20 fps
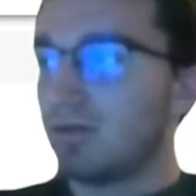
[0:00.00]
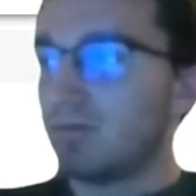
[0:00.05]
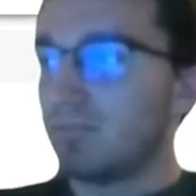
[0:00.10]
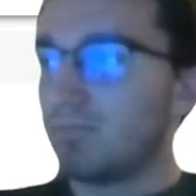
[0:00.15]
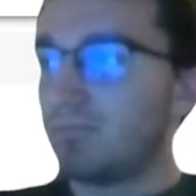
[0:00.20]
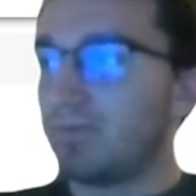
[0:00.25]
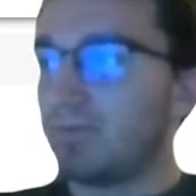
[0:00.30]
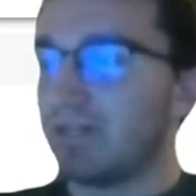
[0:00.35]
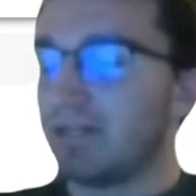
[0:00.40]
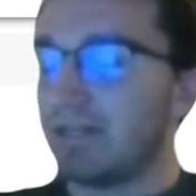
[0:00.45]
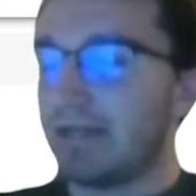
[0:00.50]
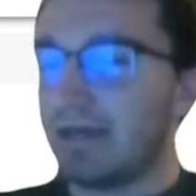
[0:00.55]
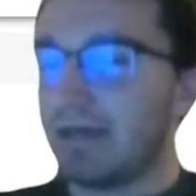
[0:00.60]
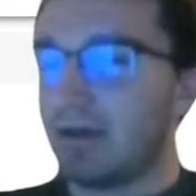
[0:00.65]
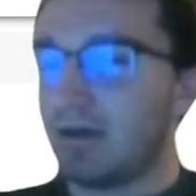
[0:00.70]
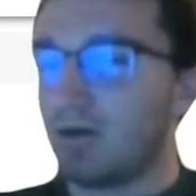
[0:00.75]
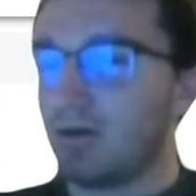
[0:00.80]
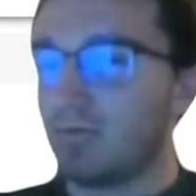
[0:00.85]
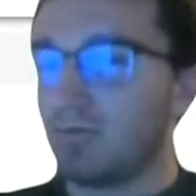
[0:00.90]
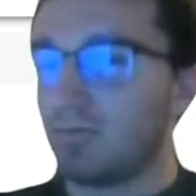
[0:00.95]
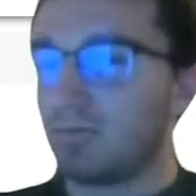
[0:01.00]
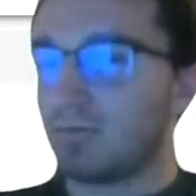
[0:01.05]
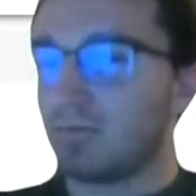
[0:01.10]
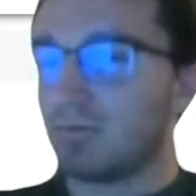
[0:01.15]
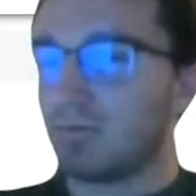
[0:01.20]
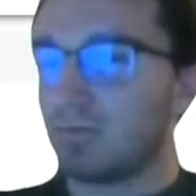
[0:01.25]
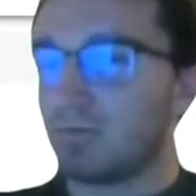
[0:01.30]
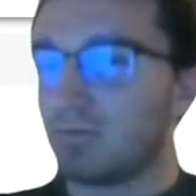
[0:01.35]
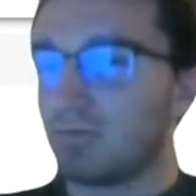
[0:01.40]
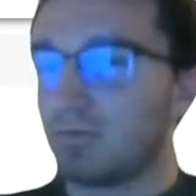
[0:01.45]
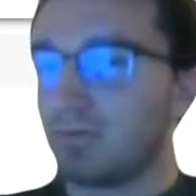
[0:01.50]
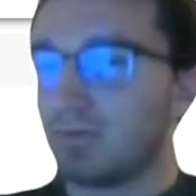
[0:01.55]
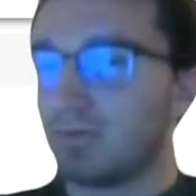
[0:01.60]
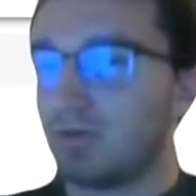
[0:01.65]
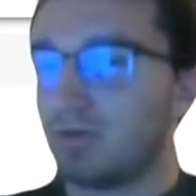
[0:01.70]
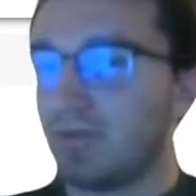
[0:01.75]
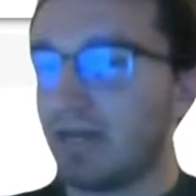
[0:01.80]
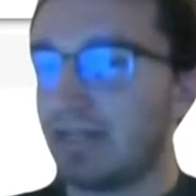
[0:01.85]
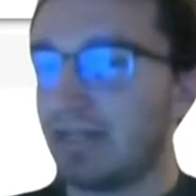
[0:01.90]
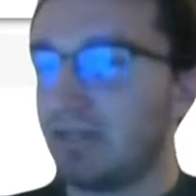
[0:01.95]
But now there
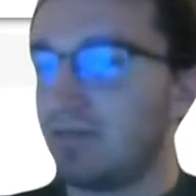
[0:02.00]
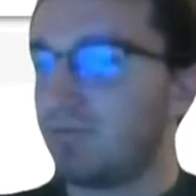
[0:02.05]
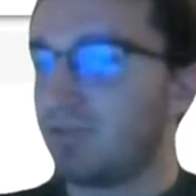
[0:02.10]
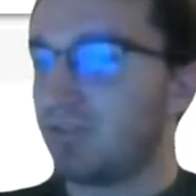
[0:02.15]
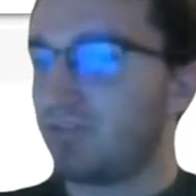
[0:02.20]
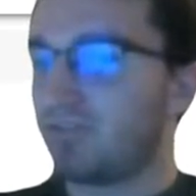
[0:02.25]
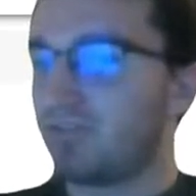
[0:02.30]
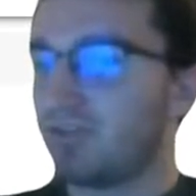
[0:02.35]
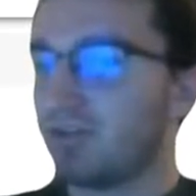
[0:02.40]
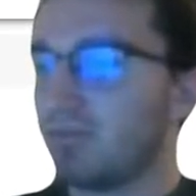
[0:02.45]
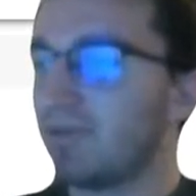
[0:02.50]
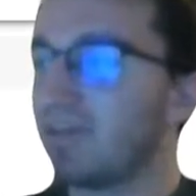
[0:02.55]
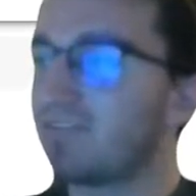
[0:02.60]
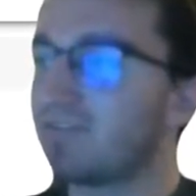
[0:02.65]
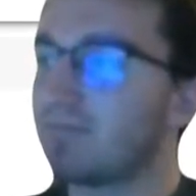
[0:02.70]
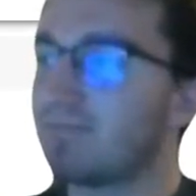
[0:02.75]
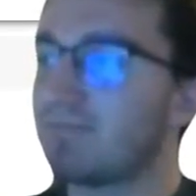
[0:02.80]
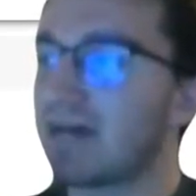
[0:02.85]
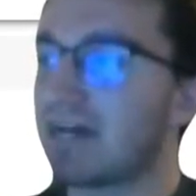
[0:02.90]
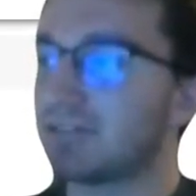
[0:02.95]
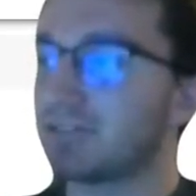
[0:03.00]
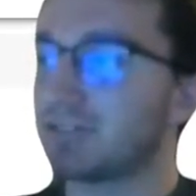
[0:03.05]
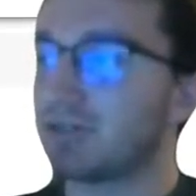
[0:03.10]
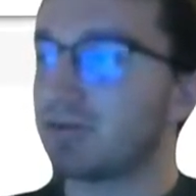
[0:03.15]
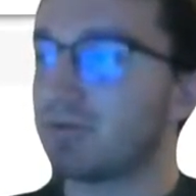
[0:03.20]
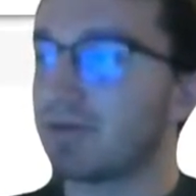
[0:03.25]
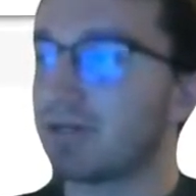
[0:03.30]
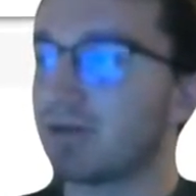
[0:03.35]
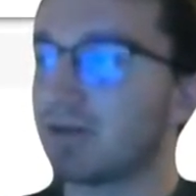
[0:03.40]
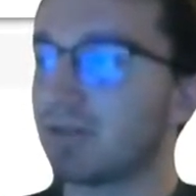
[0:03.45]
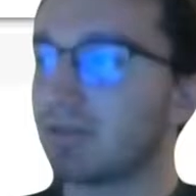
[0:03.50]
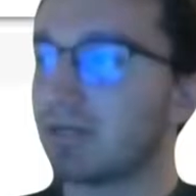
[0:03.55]
might even still be some magic going on,